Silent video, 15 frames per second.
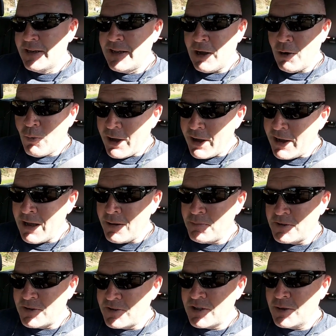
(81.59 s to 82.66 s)
Now, what
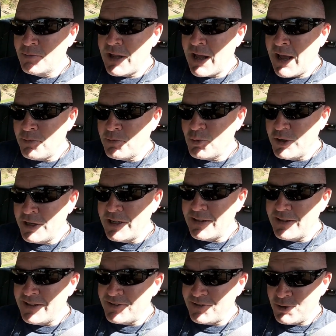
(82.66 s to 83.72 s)
happens is sometimes we
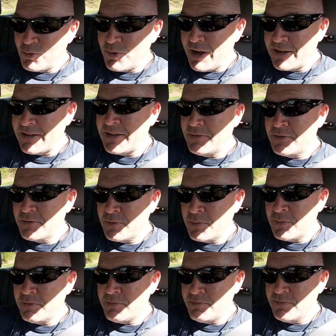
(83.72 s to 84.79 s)
get these directives
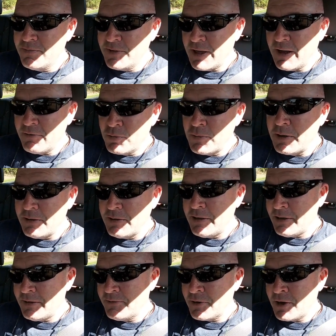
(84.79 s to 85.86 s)
from the government
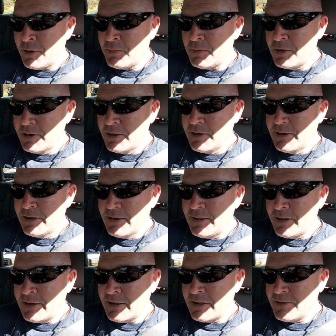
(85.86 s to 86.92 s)
and from
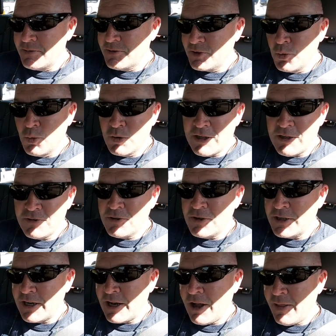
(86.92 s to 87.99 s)
the school
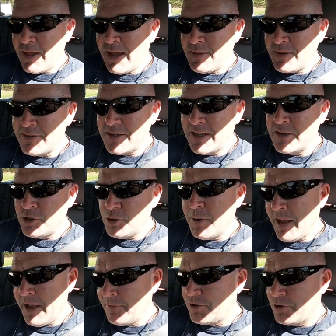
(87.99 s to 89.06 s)
district and all that that says you
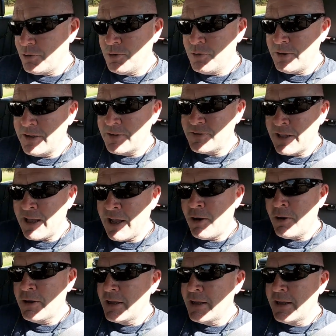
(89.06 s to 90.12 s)
have to do this now